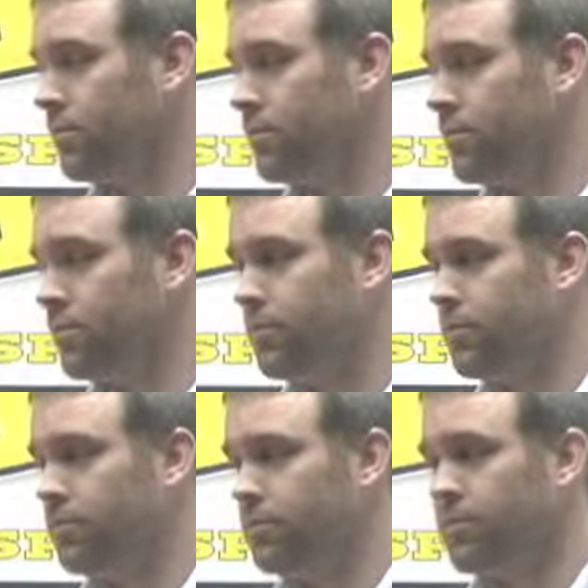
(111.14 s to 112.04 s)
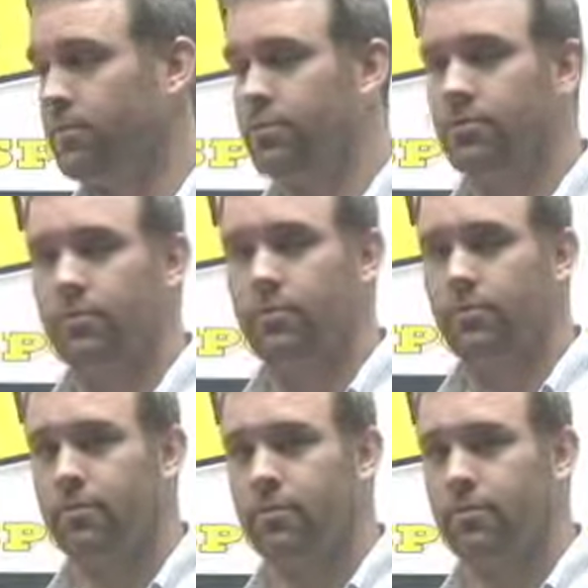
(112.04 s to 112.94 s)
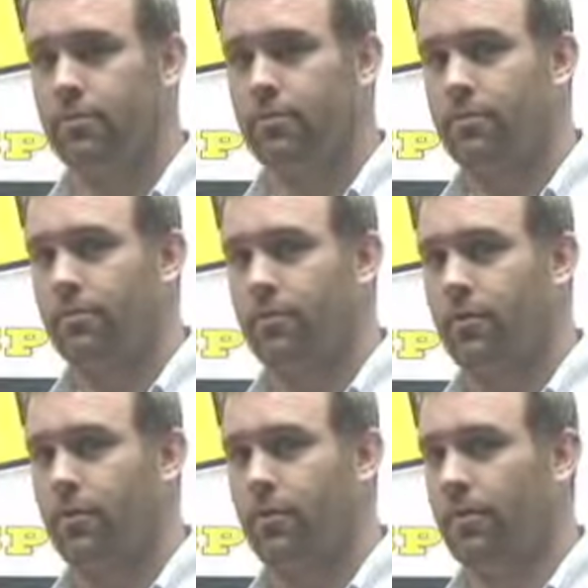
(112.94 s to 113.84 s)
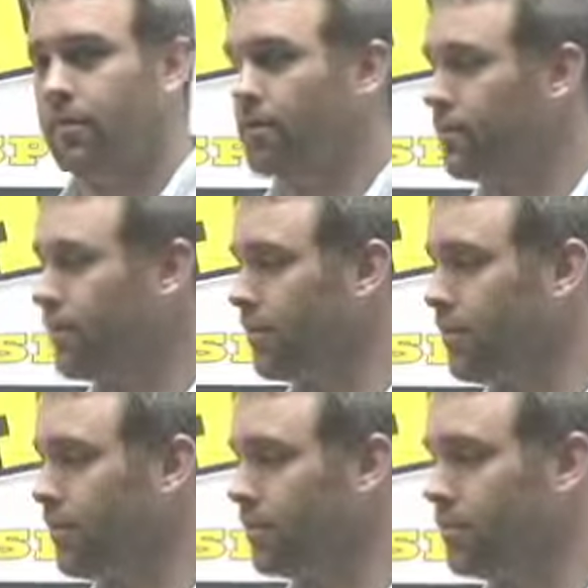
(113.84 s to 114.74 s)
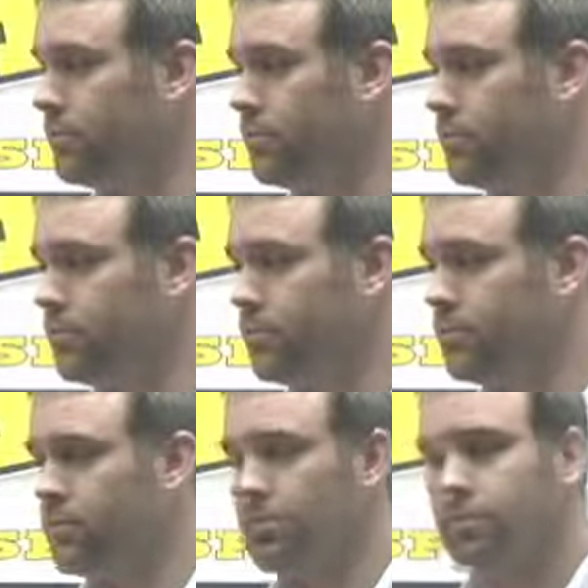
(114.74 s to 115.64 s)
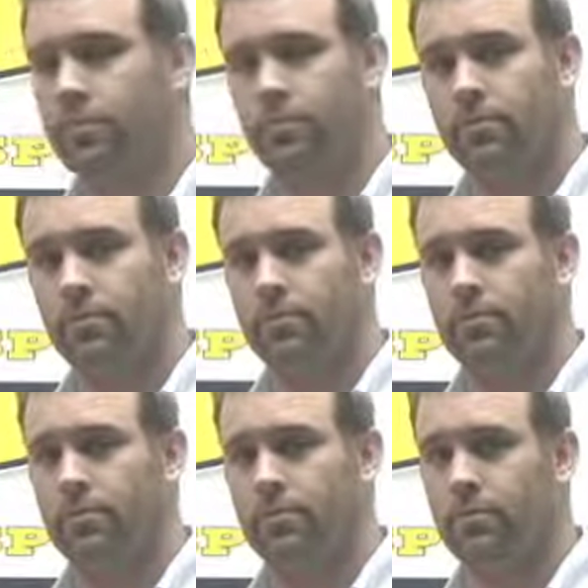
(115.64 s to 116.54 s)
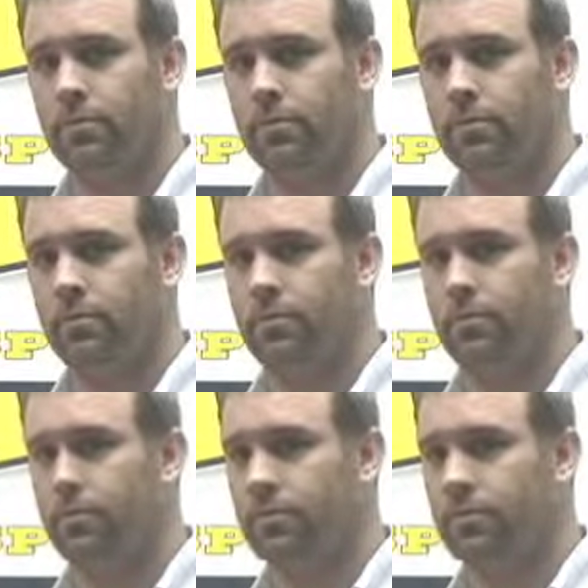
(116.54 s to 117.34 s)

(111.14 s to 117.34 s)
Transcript: The person shown says nothing.